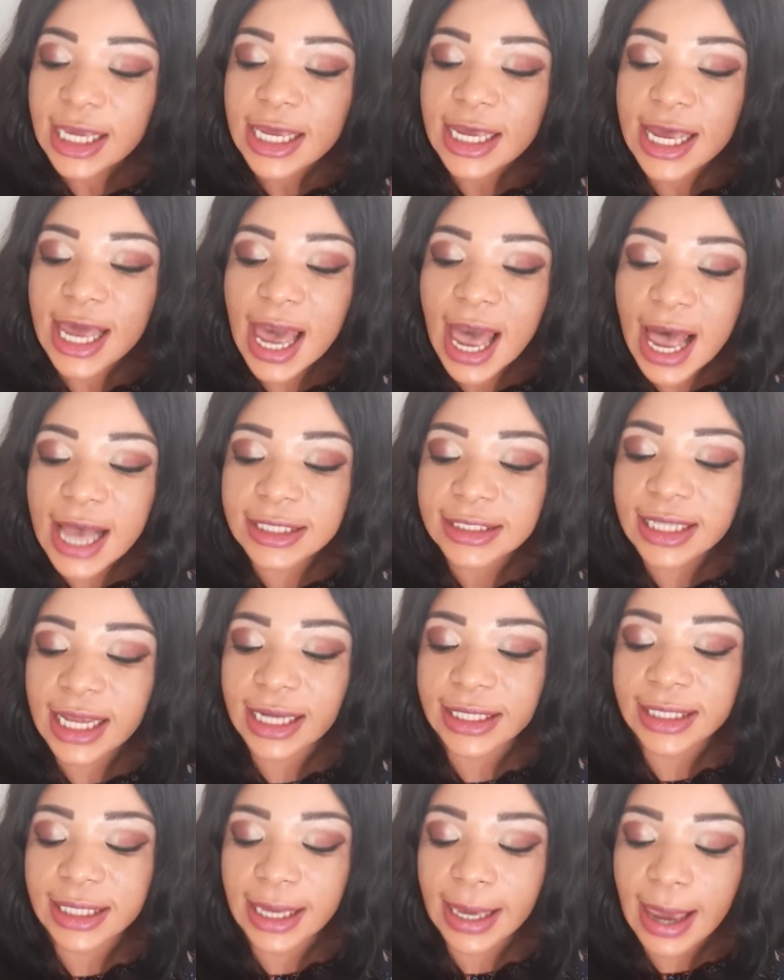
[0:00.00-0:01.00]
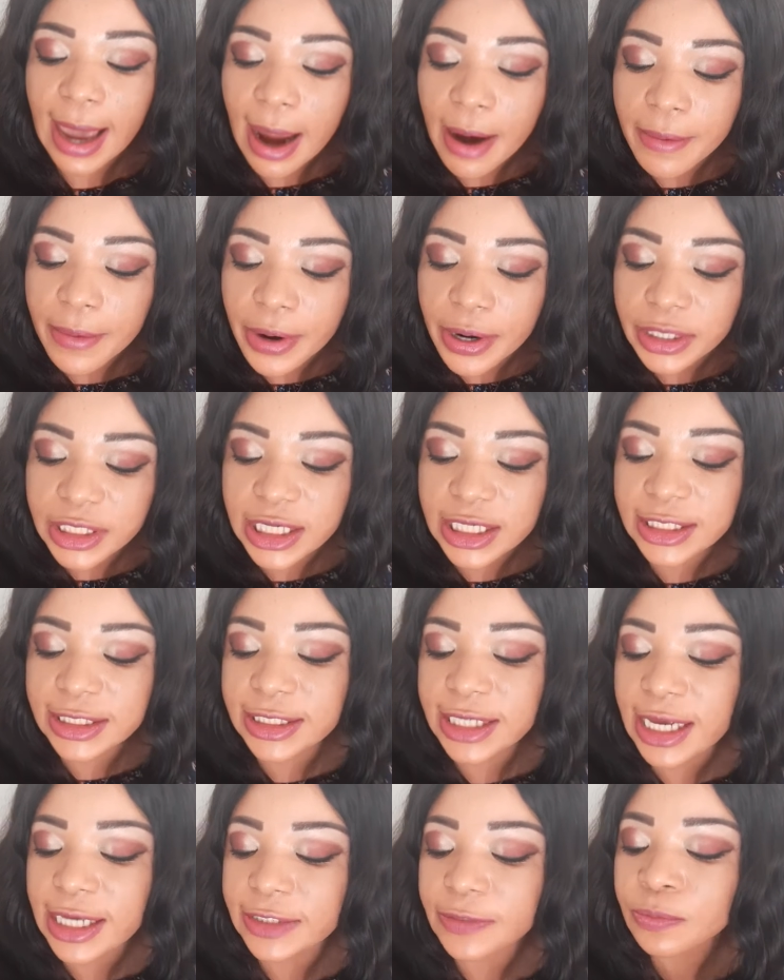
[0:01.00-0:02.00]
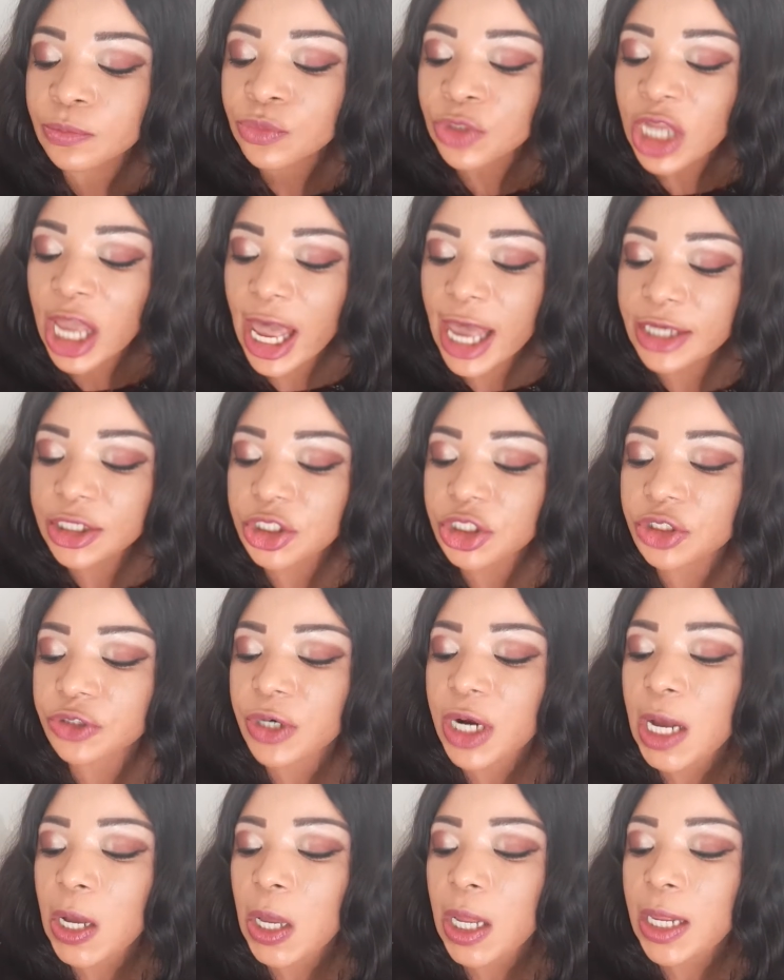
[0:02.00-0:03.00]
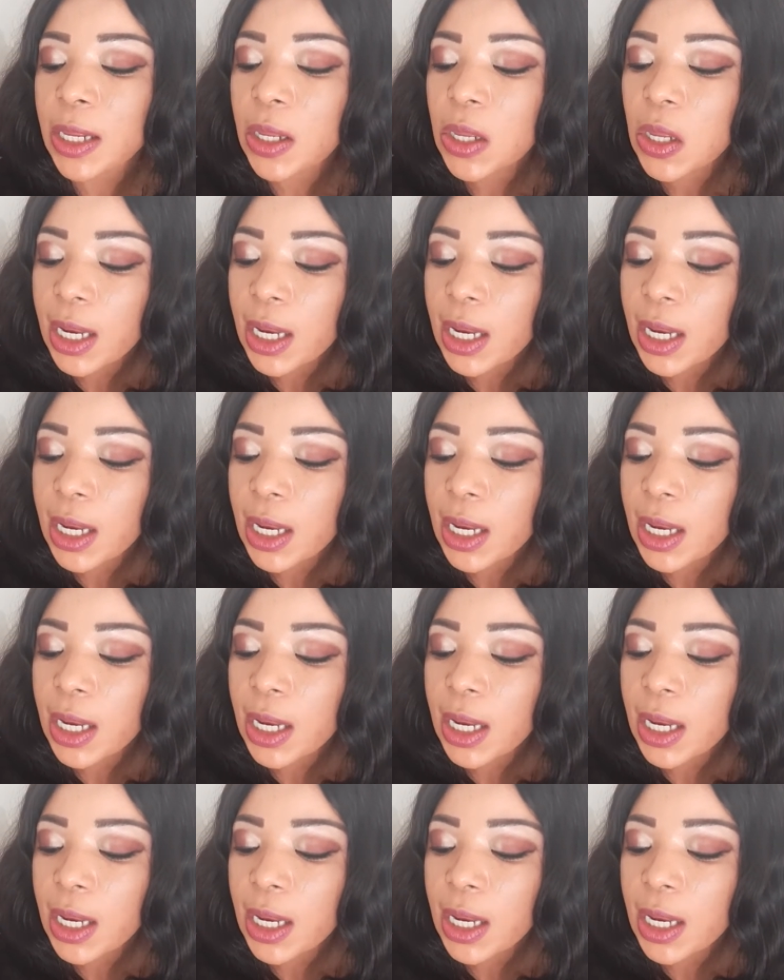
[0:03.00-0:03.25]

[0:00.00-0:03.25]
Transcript: it has that carrot it says extra